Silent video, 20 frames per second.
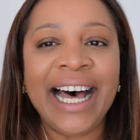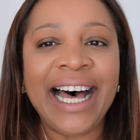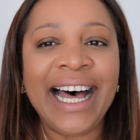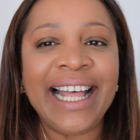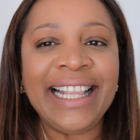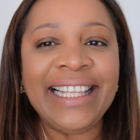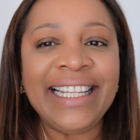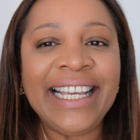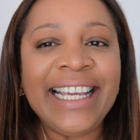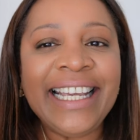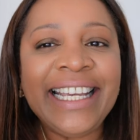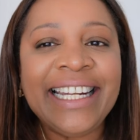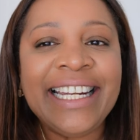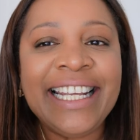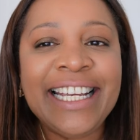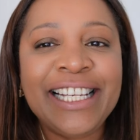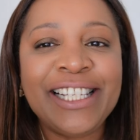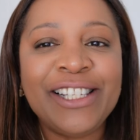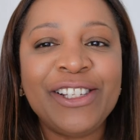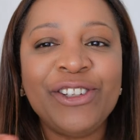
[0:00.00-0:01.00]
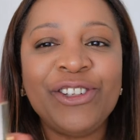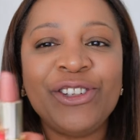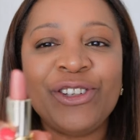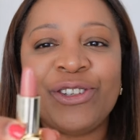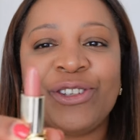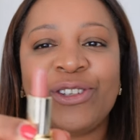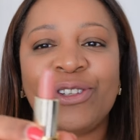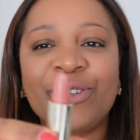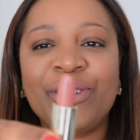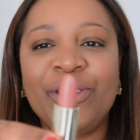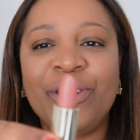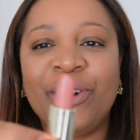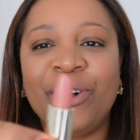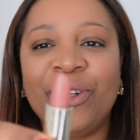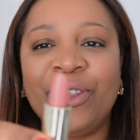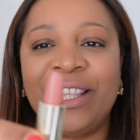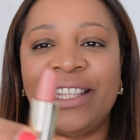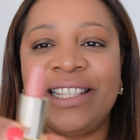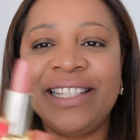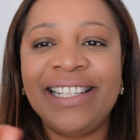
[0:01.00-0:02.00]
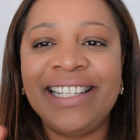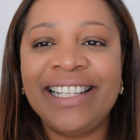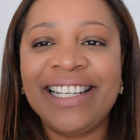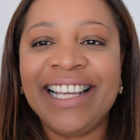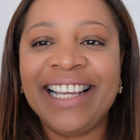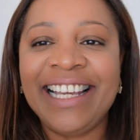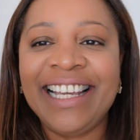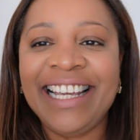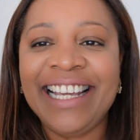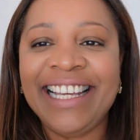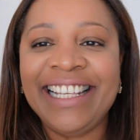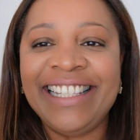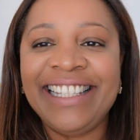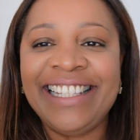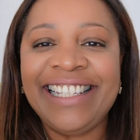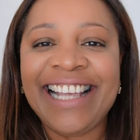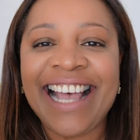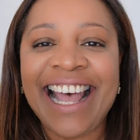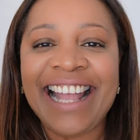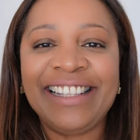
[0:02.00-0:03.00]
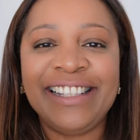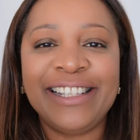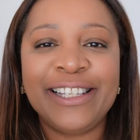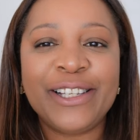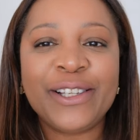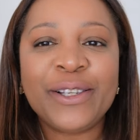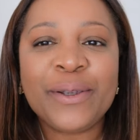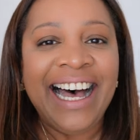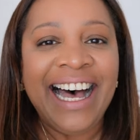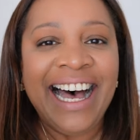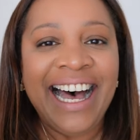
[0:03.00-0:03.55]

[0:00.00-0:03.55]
and it is just called Intense.